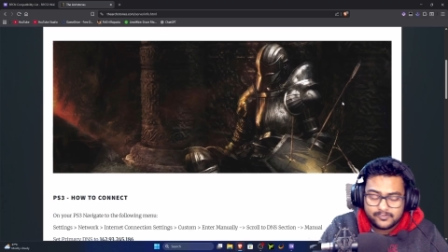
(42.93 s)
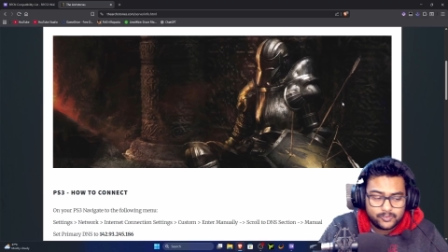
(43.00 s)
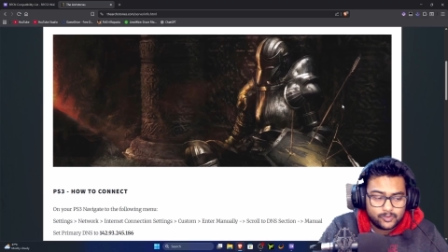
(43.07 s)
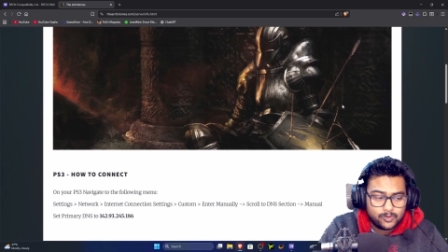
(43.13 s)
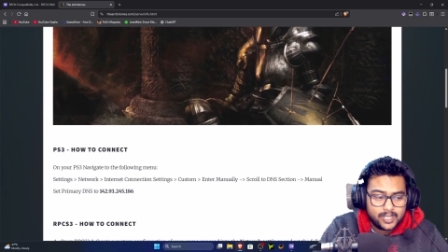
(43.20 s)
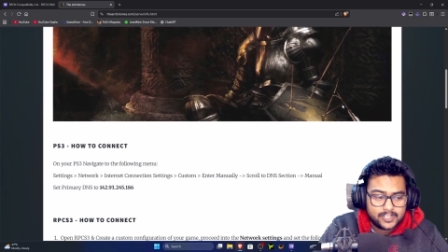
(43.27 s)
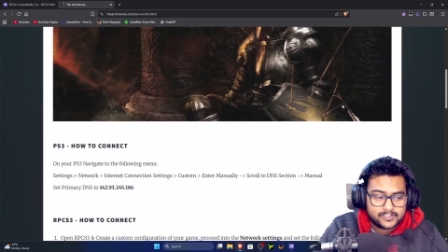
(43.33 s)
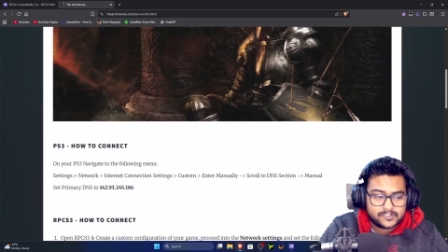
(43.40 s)
you
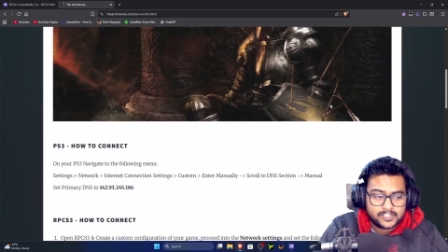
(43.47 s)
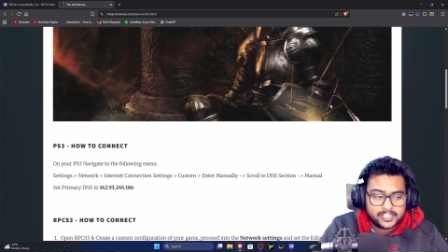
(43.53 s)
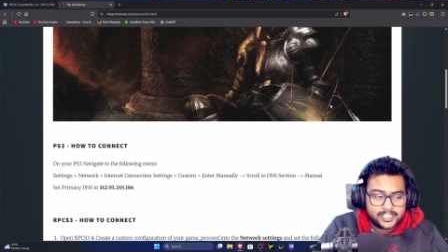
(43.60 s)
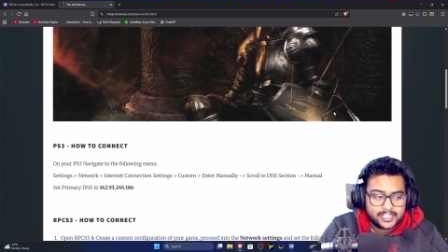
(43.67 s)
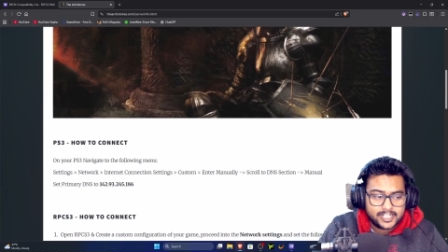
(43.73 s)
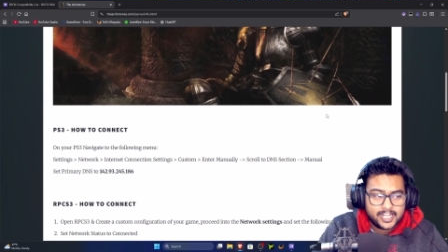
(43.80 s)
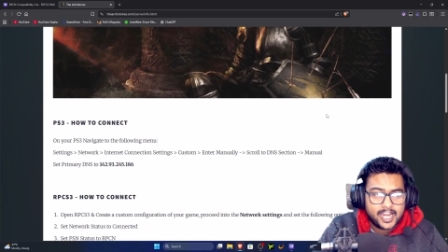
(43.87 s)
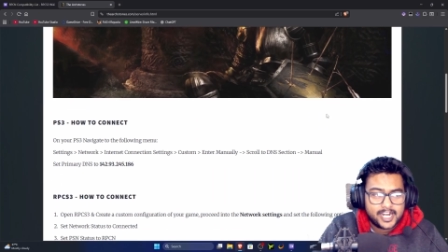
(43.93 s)
guys
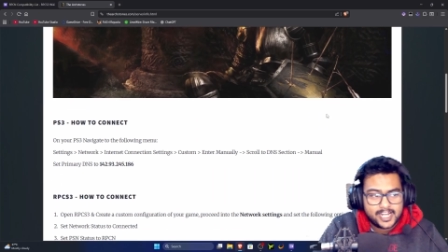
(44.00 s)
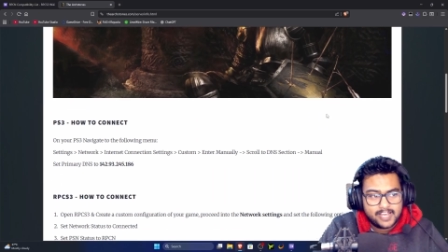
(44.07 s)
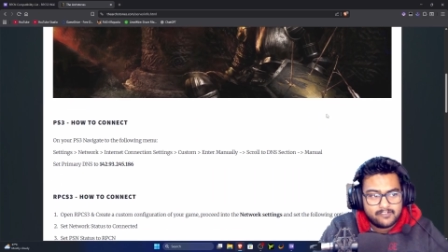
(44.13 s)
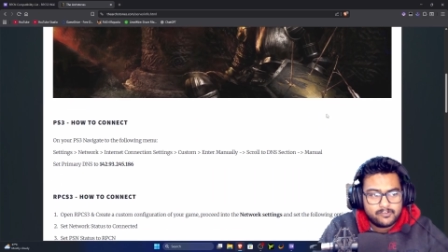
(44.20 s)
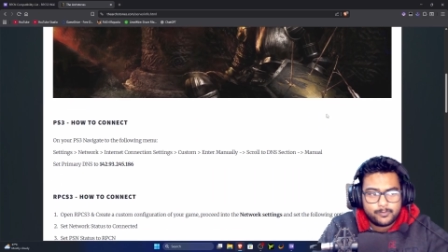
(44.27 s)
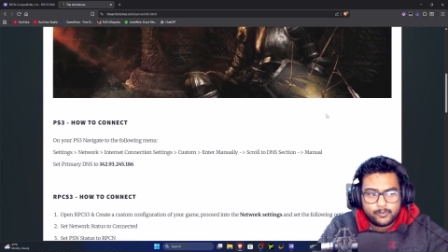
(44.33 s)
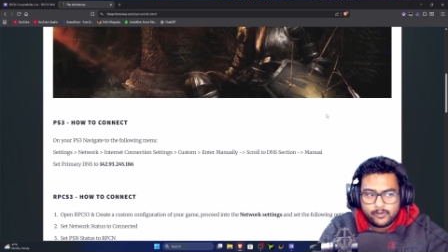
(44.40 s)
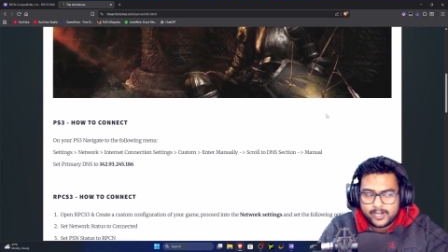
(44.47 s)
need a guide, I
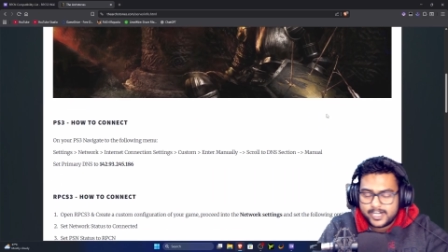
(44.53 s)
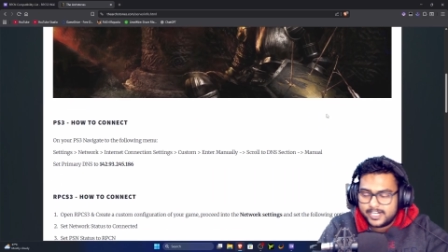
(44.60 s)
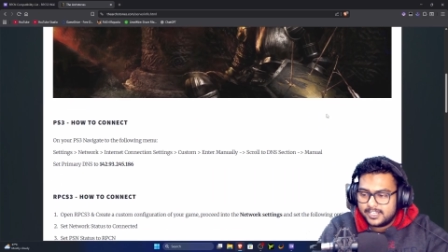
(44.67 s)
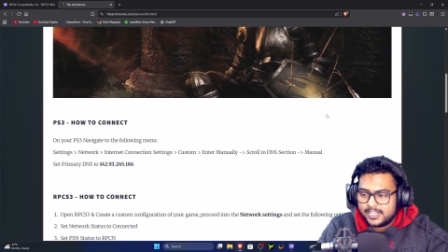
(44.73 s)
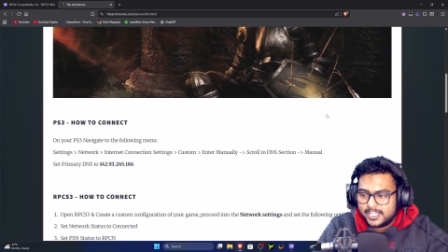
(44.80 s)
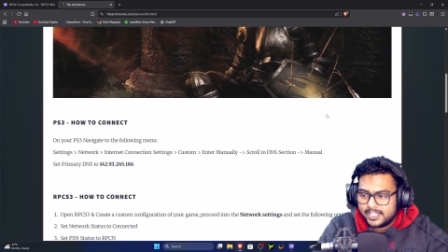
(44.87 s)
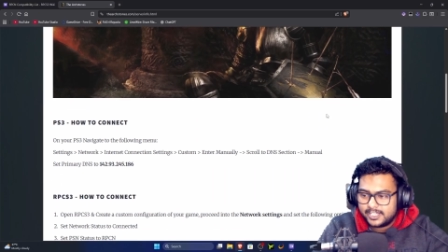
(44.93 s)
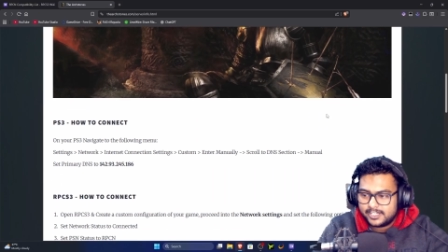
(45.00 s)
will provide a
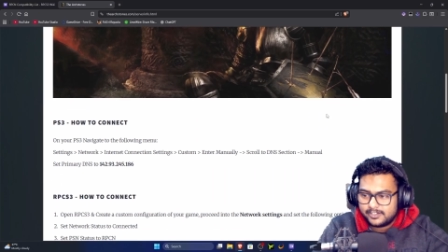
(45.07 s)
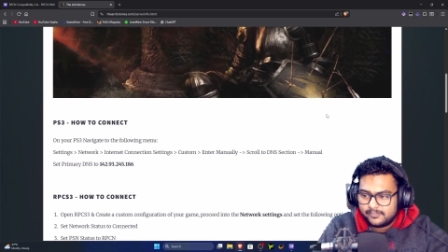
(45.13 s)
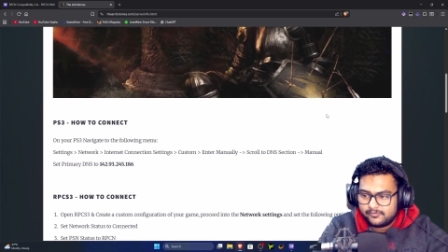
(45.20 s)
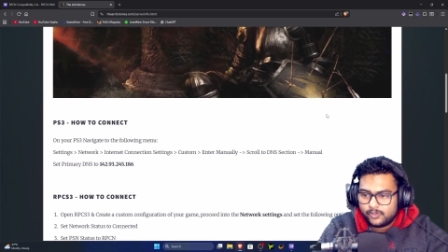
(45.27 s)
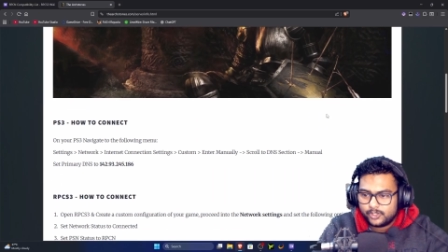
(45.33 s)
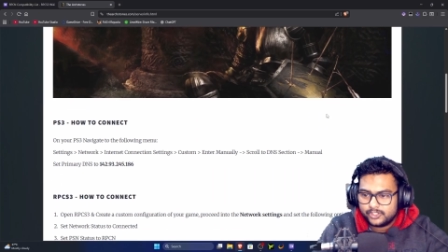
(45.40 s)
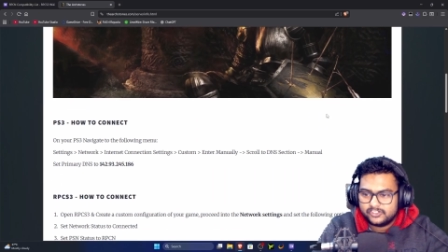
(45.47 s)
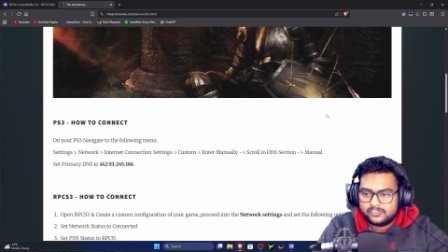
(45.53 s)
link
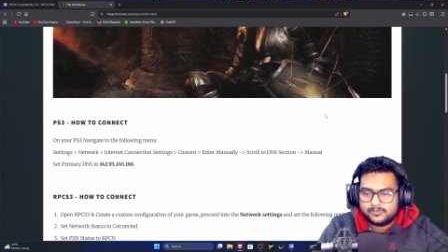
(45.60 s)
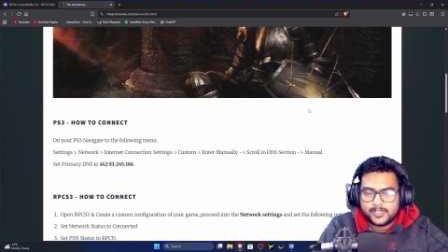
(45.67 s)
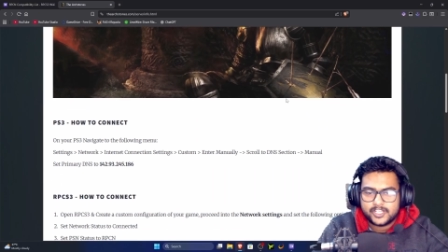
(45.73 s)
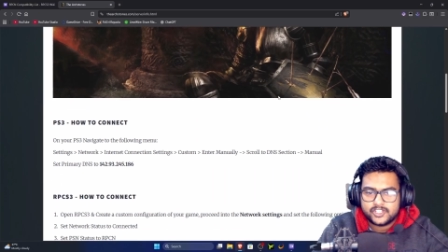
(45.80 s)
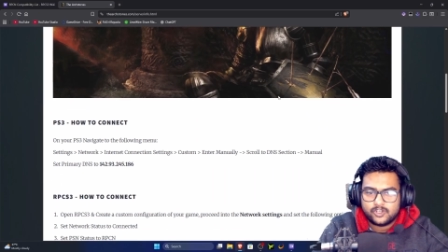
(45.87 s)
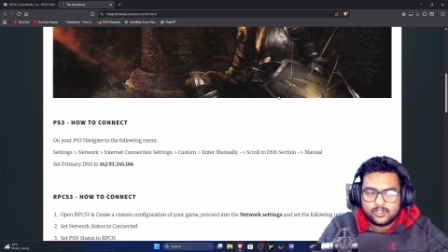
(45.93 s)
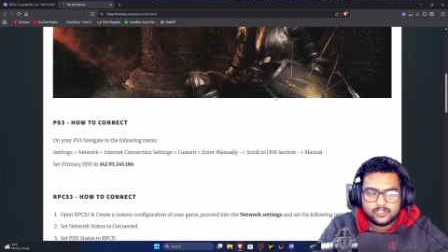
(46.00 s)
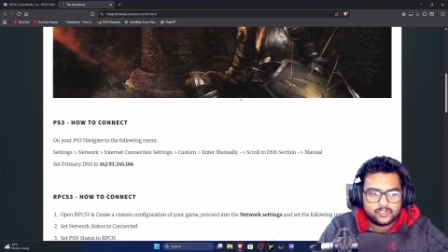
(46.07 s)
for this
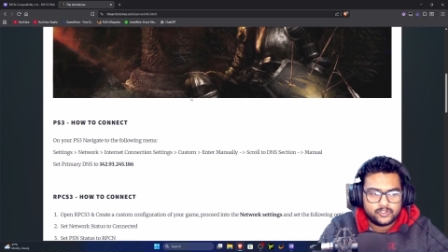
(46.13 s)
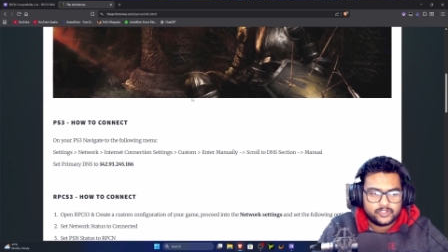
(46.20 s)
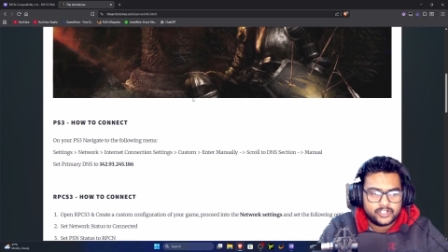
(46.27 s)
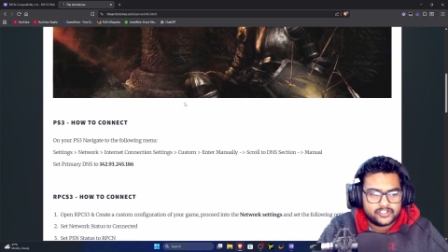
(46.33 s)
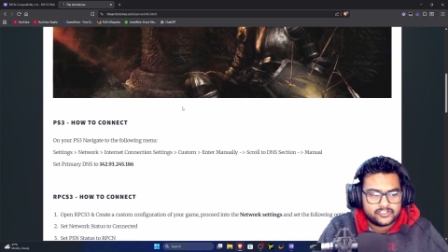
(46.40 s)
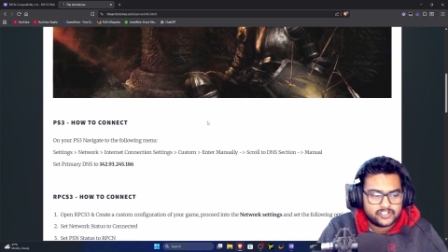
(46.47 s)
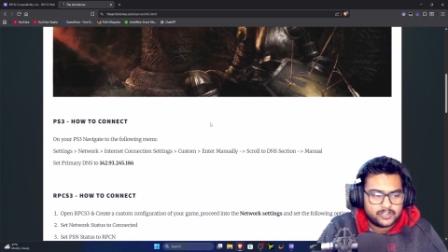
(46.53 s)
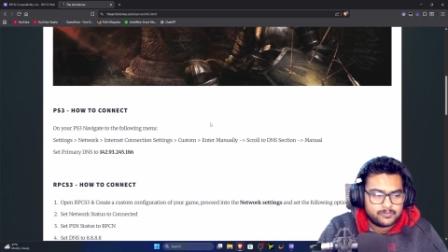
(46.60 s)
page also in the
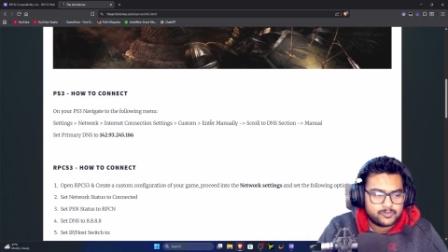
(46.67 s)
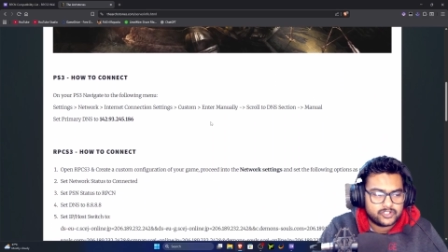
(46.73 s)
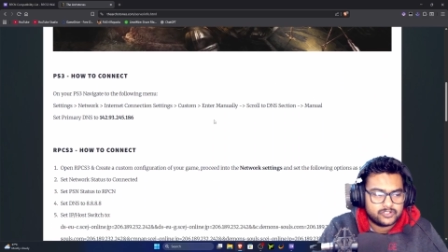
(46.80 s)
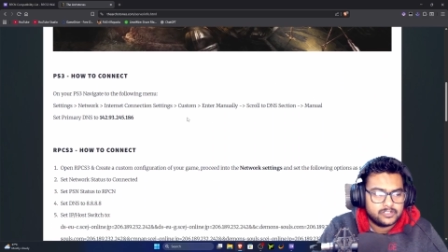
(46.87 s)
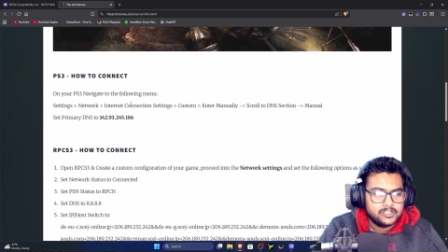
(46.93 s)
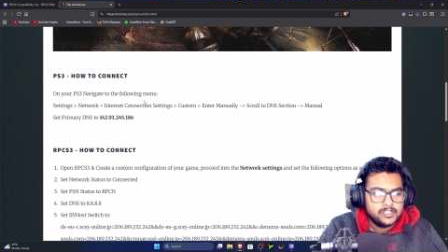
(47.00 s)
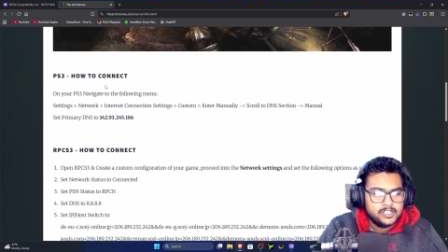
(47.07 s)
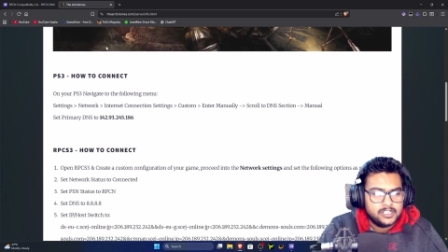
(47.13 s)
description.